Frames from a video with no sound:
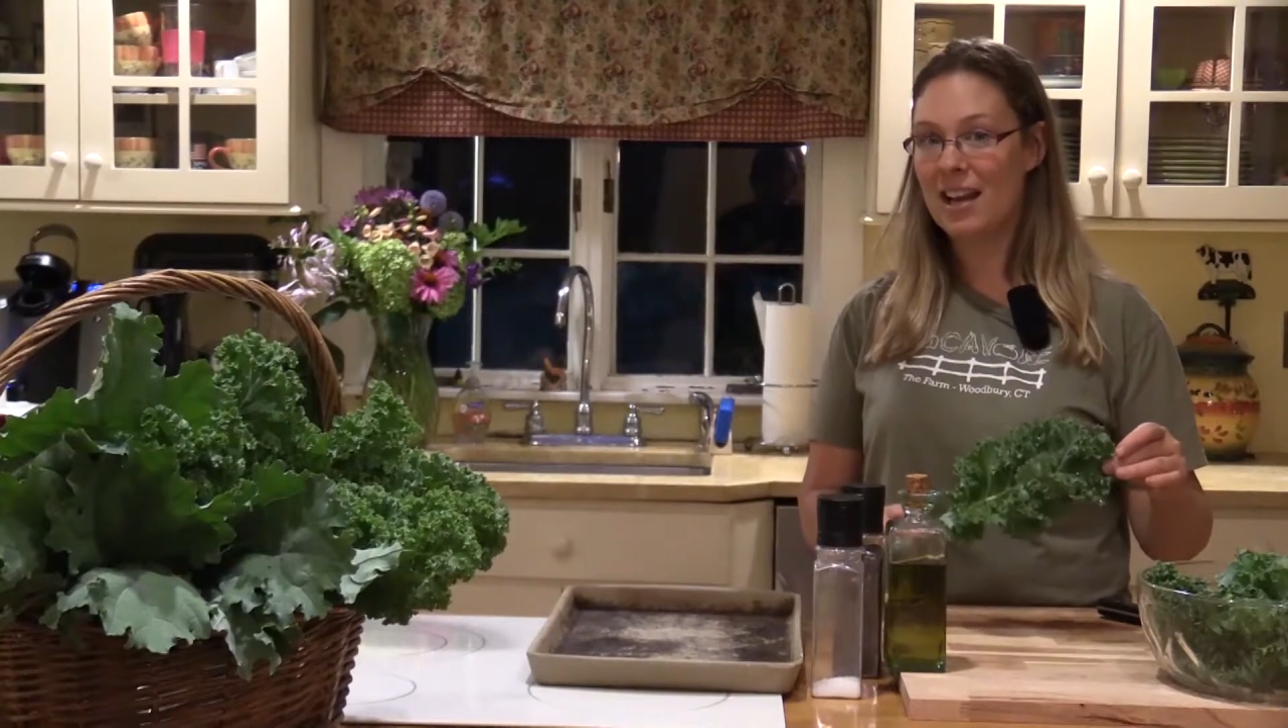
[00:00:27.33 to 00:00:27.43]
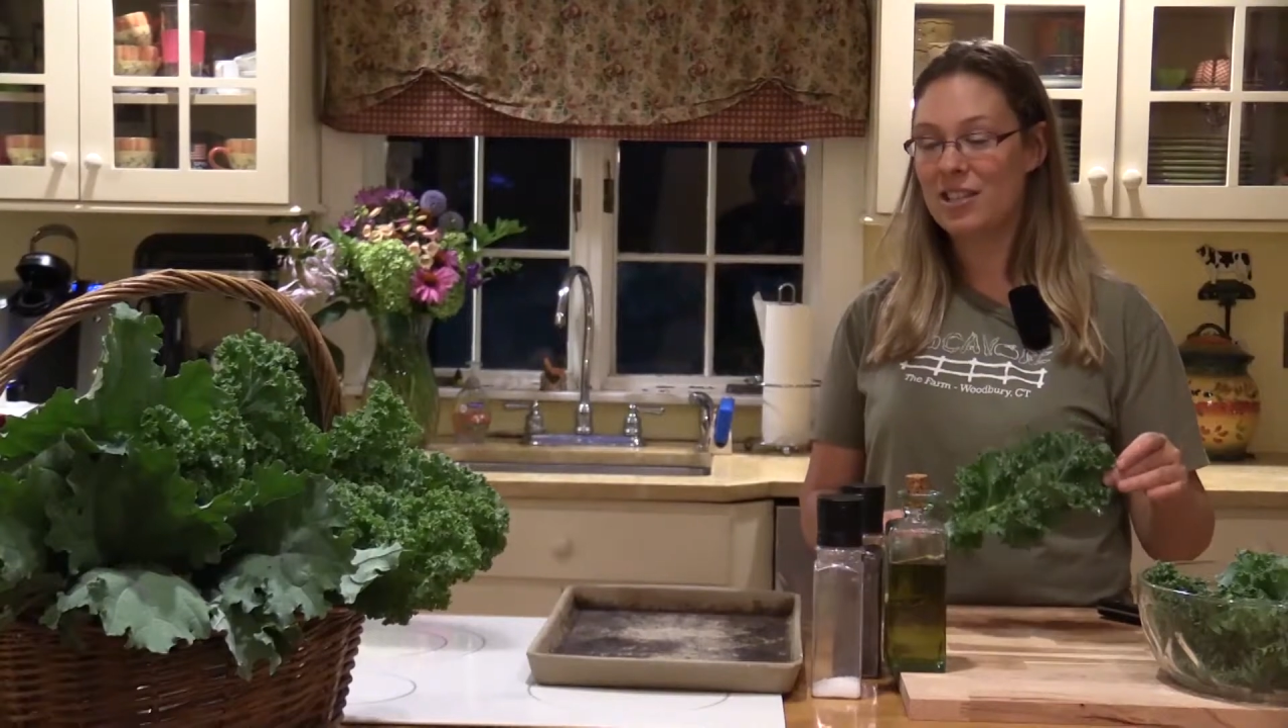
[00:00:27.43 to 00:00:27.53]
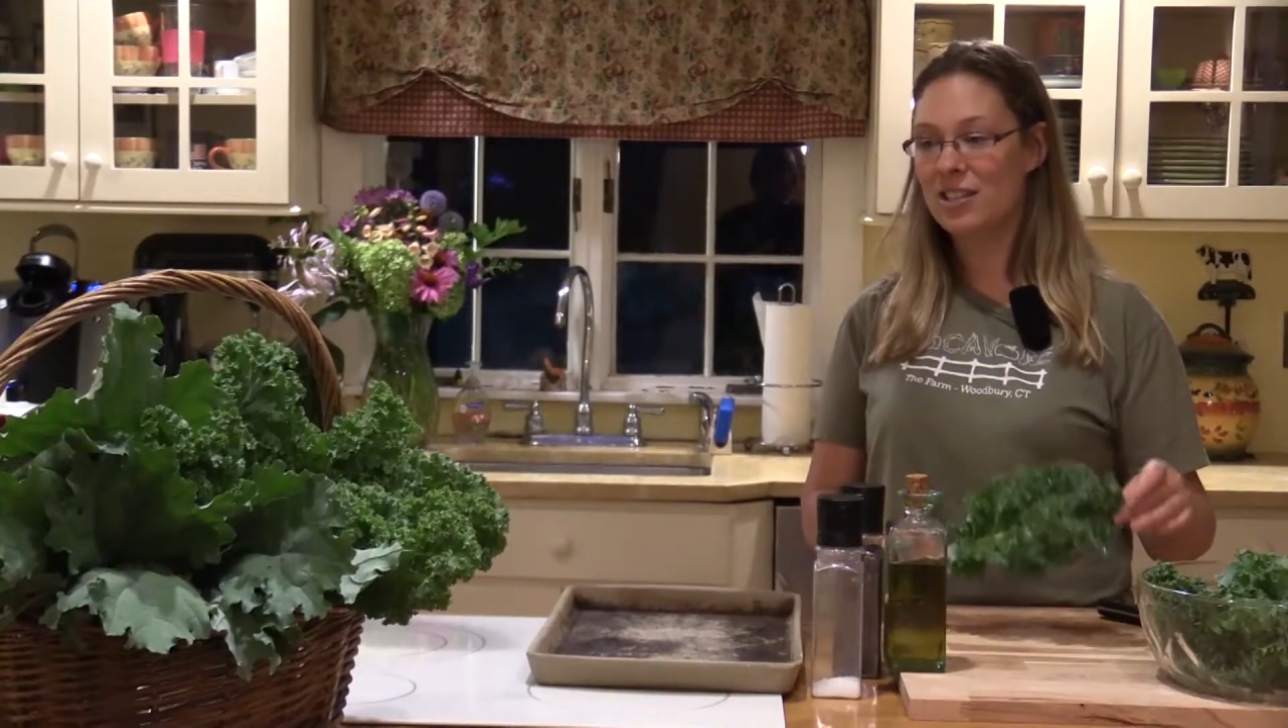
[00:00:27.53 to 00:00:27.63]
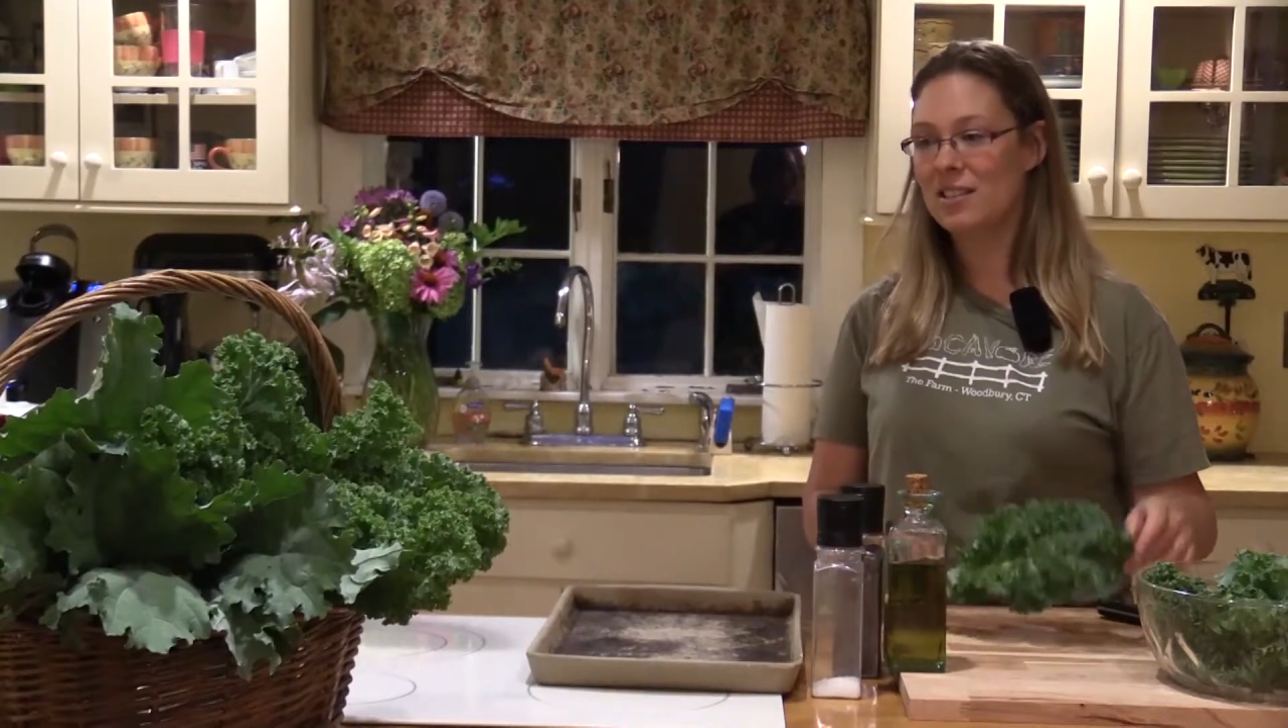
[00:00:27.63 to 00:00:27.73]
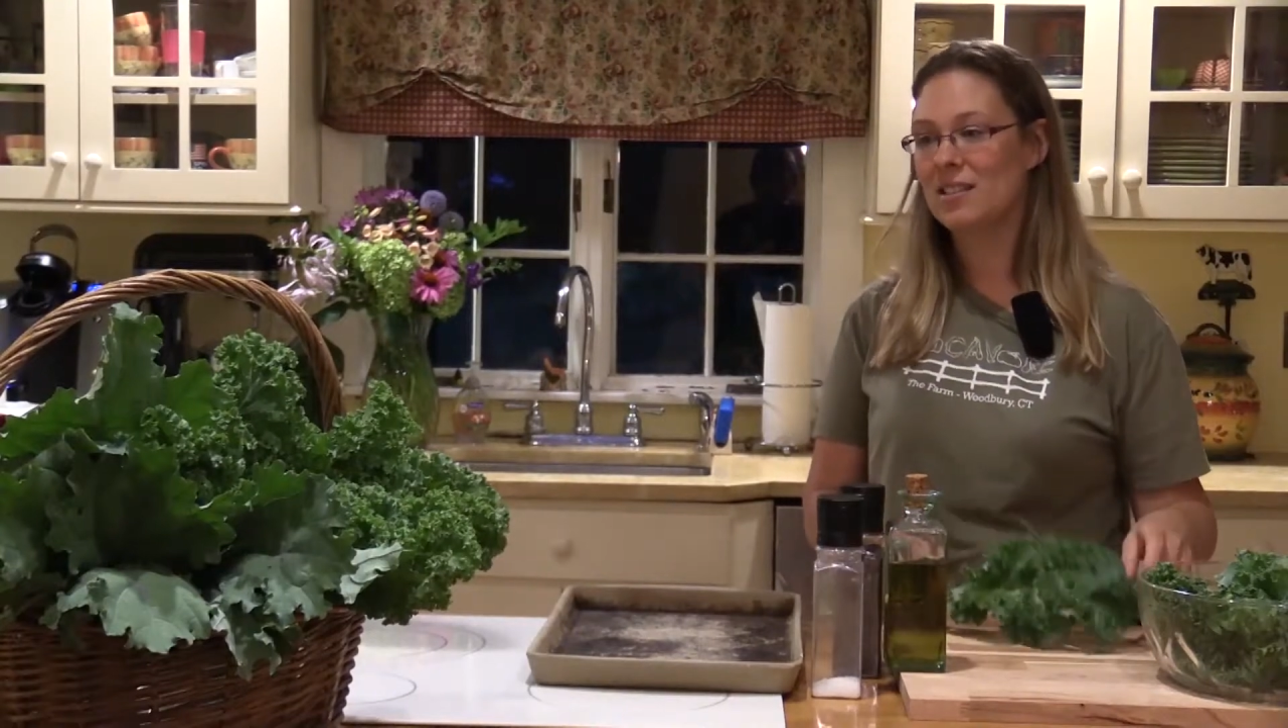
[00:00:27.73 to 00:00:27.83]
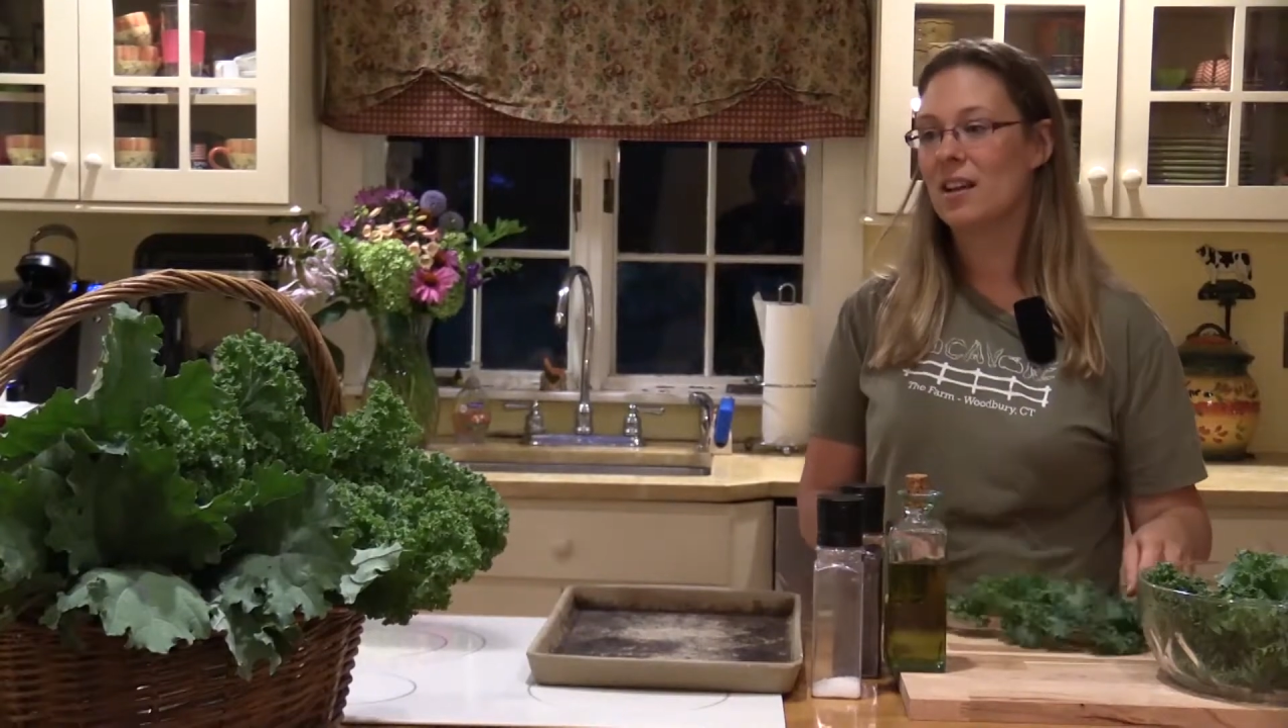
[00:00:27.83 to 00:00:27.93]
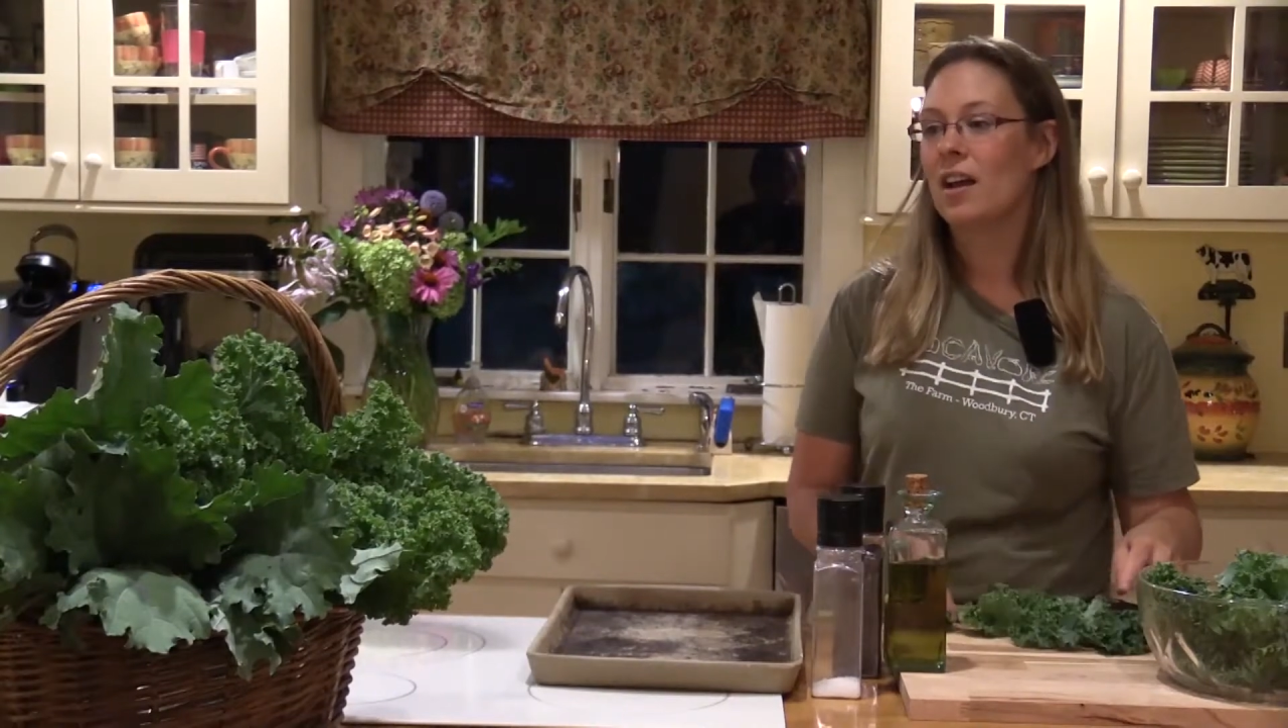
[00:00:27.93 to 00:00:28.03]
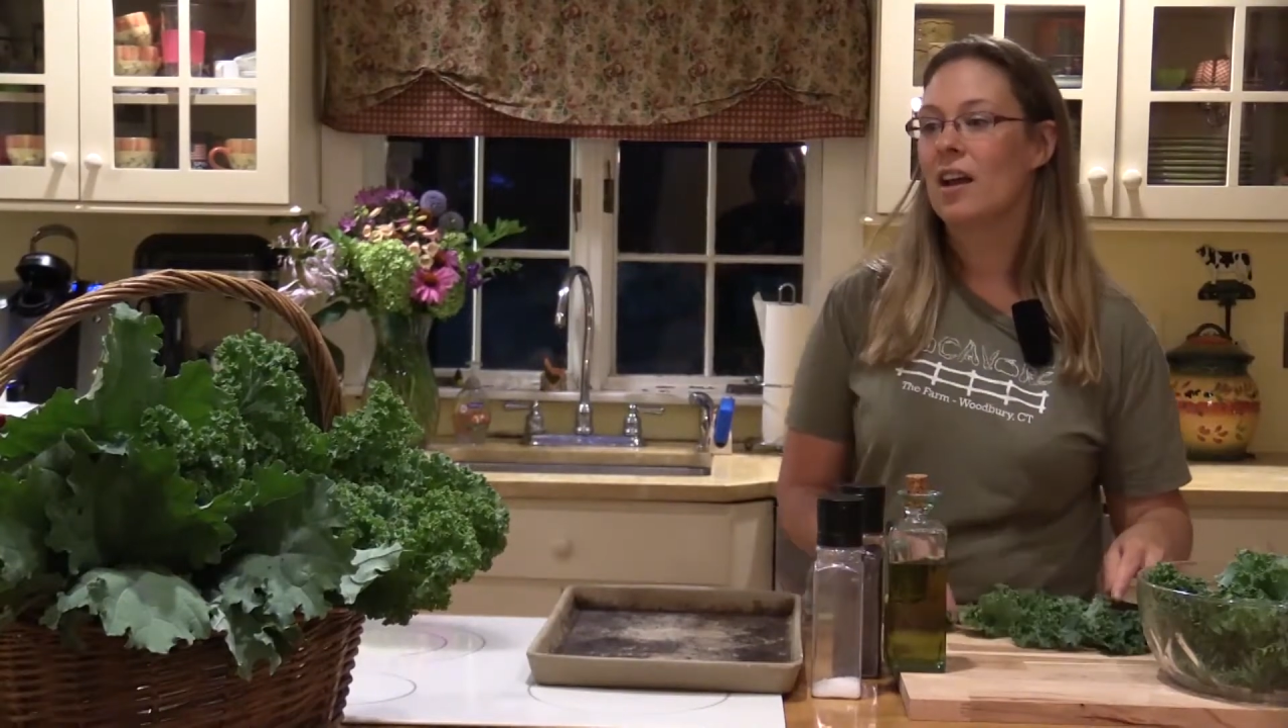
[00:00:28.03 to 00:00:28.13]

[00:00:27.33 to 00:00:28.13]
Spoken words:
edges.